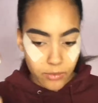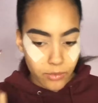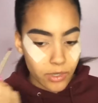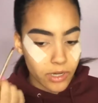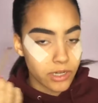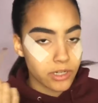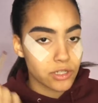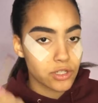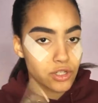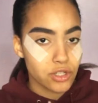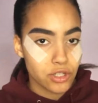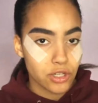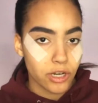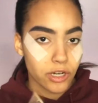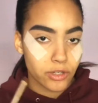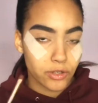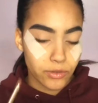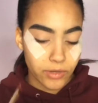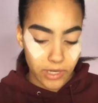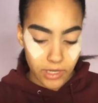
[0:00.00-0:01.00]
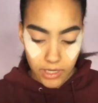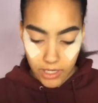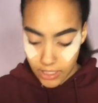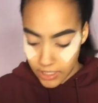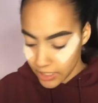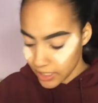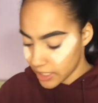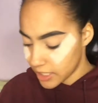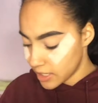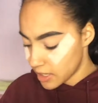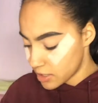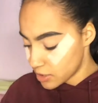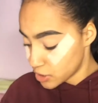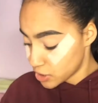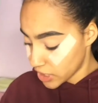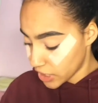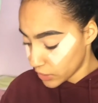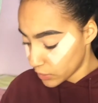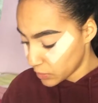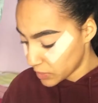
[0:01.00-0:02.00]
and we're gonna start creating a
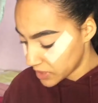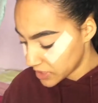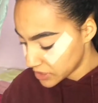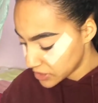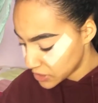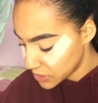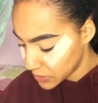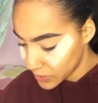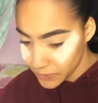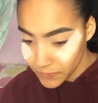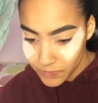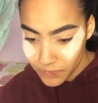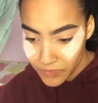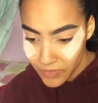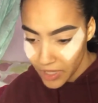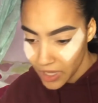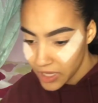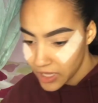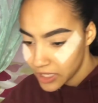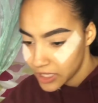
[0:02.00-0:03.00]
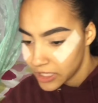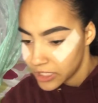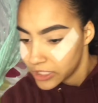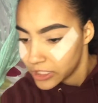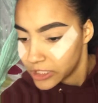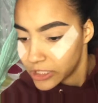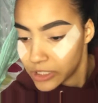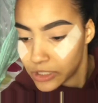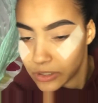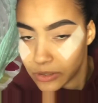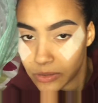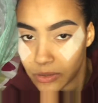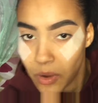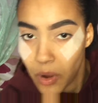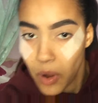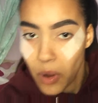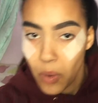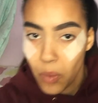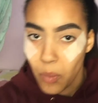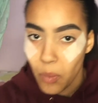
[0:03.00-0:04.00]
shadow wing. So, you know,
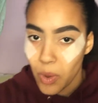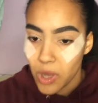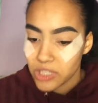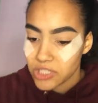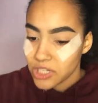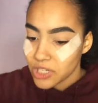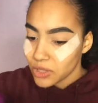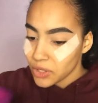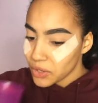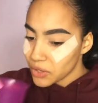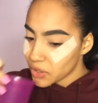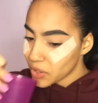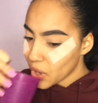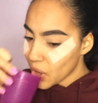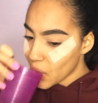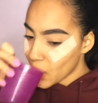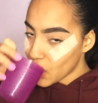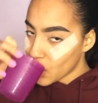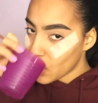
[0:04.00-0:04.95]
watch and learn.